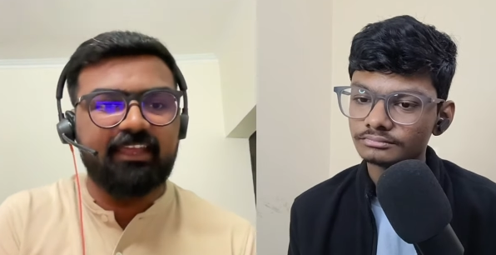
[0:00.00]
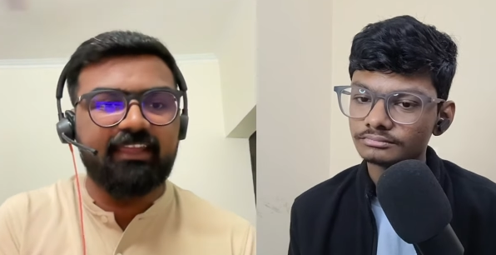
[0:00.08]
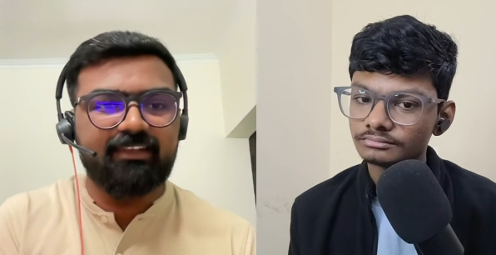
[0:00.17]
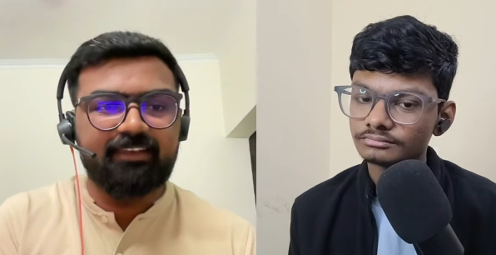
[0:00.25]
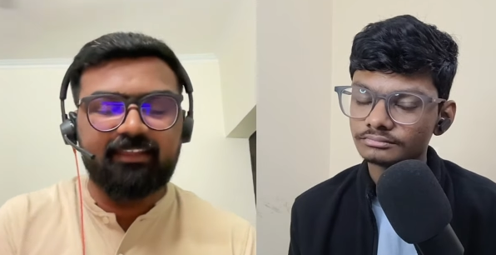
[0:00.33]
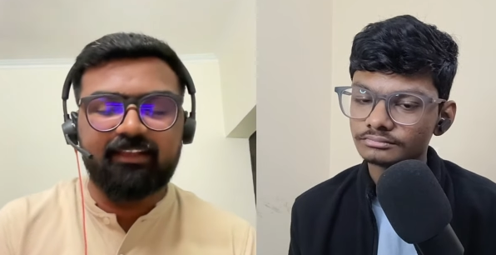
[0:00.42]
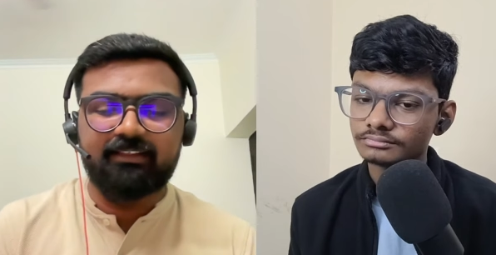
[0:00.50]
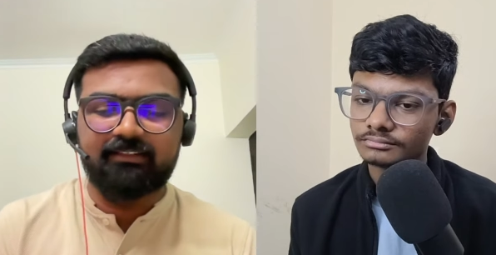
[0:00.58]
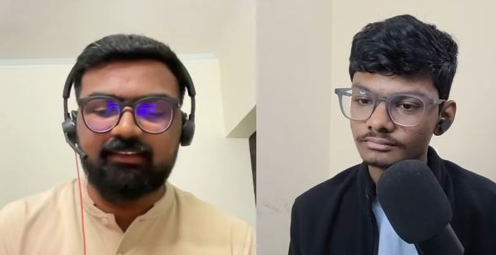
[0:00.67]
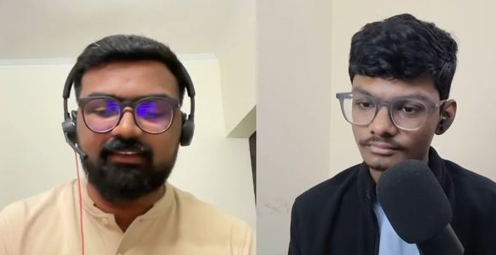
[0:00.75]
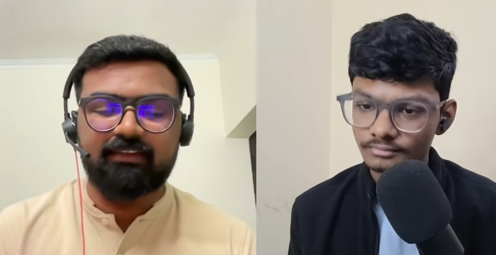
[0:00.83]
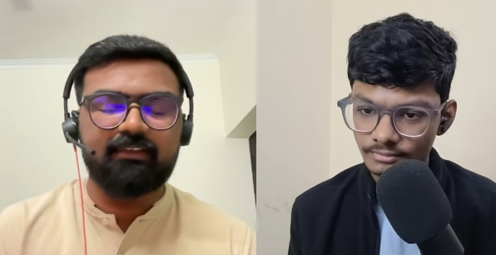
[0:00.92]
Speaker 1: iit
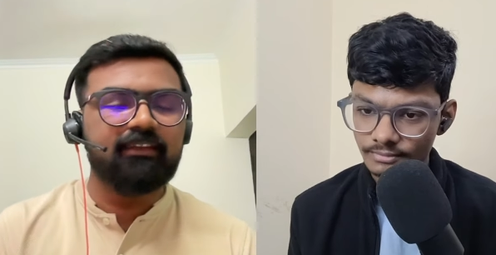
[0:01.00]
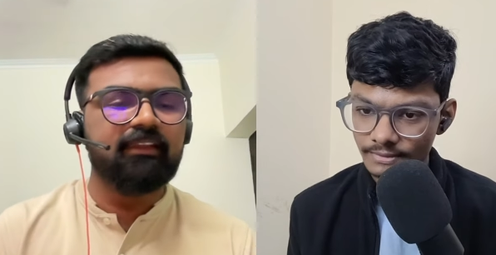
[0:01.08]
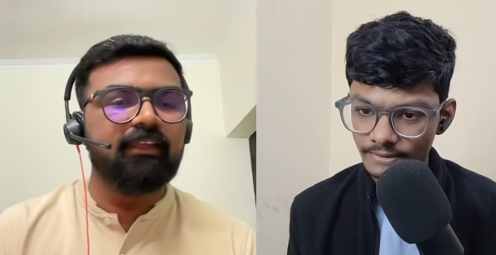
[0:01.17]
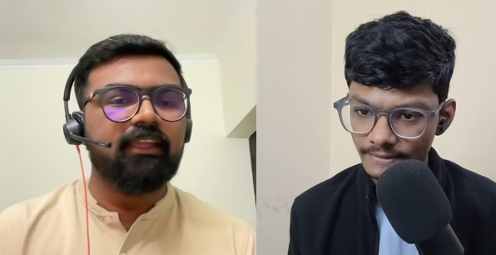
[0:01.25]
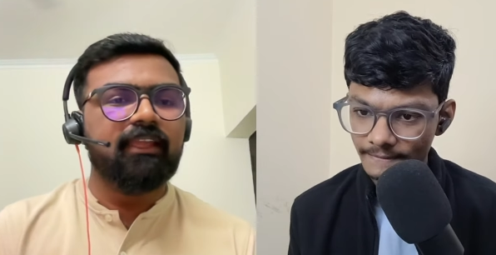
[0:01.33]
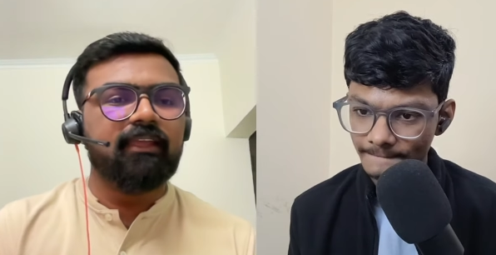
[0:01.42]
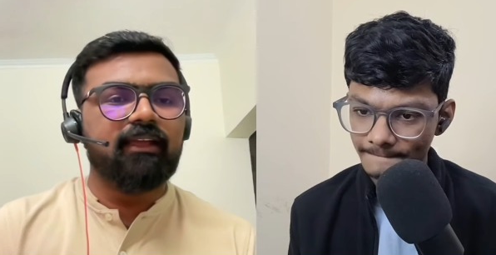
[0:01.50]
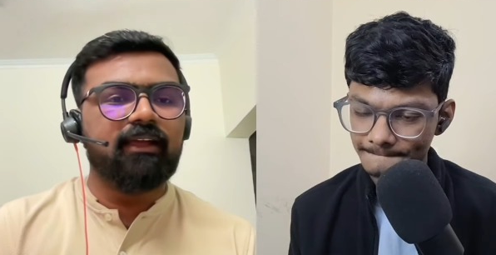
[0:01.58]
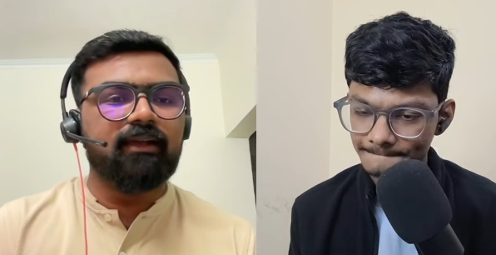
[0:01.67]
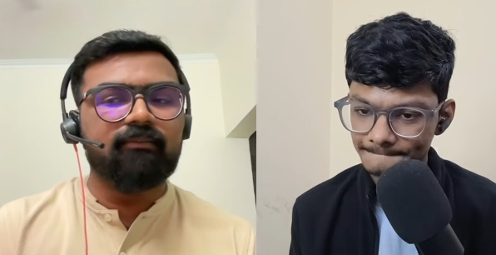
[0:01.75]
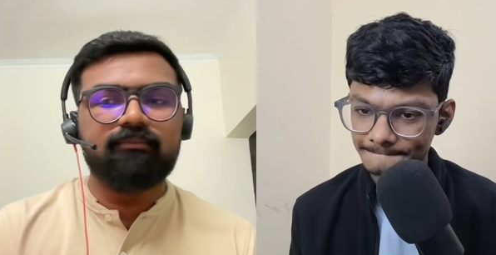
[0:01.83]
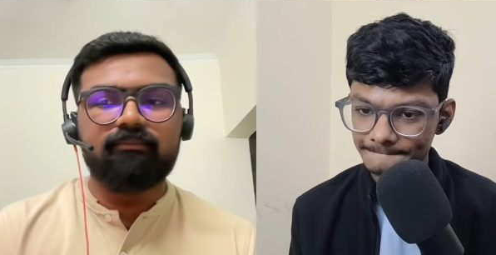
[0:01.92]
gandhinagar
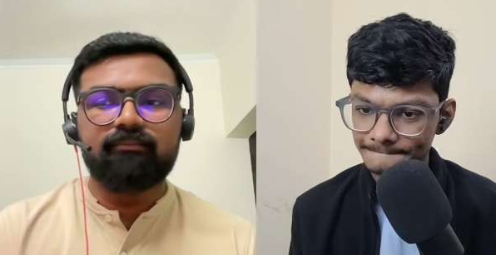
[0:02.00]
uh,